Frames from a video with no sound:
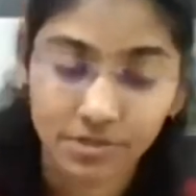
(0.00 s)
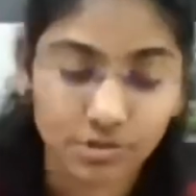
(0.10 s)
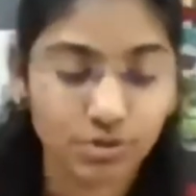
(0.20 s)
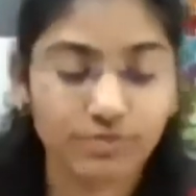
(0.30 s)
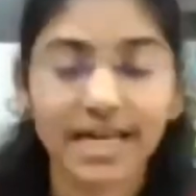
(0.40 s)

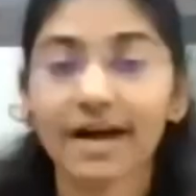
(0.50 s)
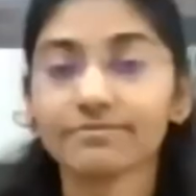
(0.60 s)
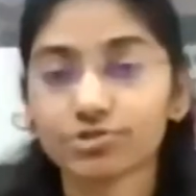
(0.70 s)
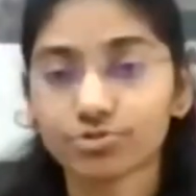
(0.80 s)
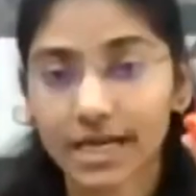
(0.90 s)
So we
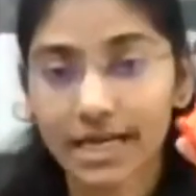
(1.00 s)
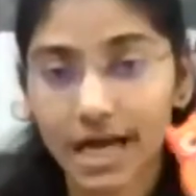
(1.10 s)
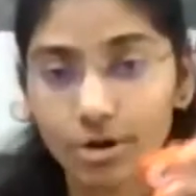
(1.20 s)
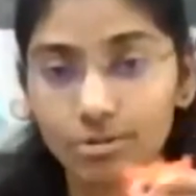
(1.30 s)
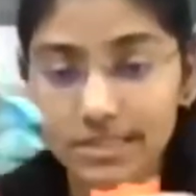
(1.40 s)
have 12
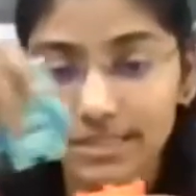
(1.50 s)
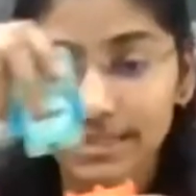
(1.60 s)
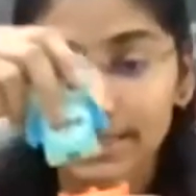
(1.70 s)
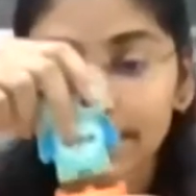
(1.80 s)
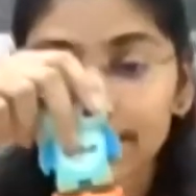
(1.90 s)

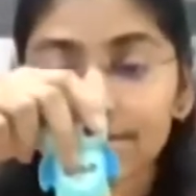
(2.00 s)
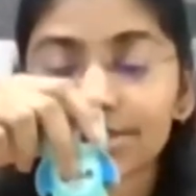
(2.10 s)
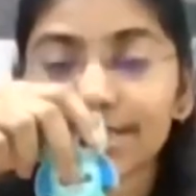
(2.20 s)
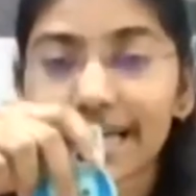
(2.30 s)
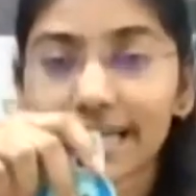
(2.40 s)
owls
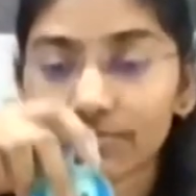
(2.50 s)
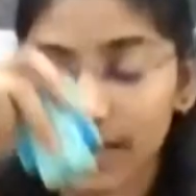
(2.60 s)
stacking